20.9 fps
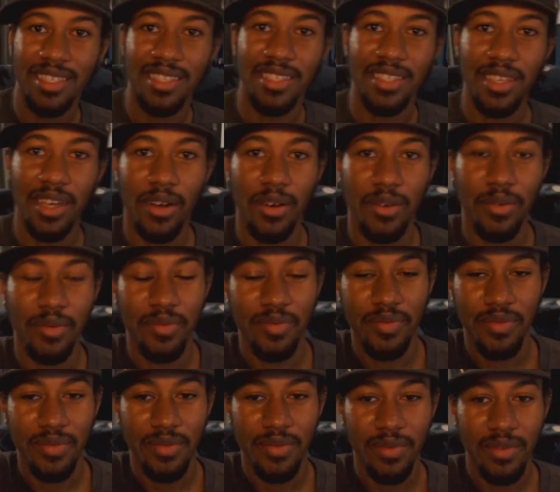So,
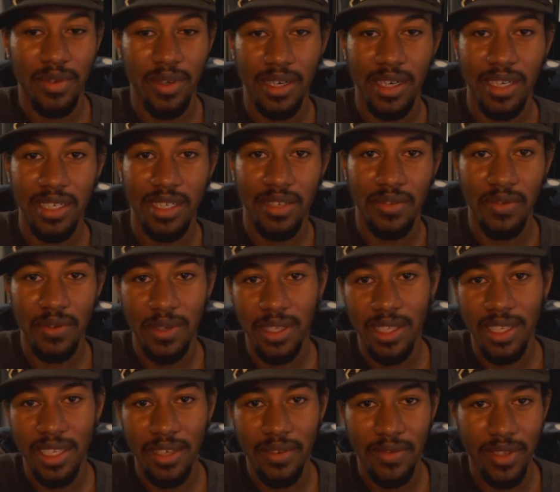pretty much, if you
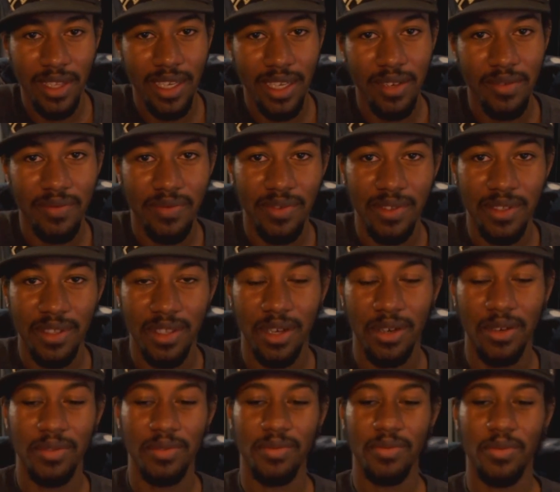want to leave, leave.
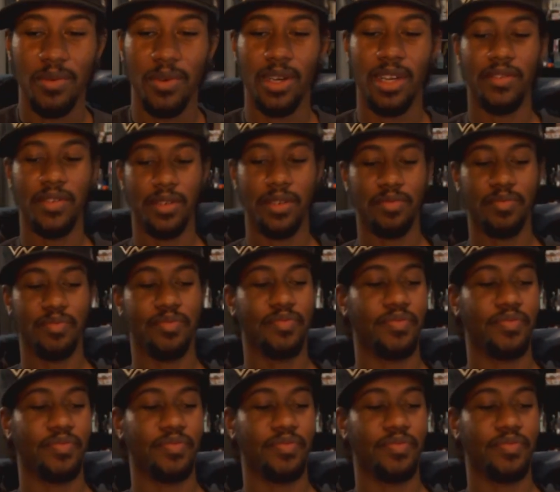Don't, whatever.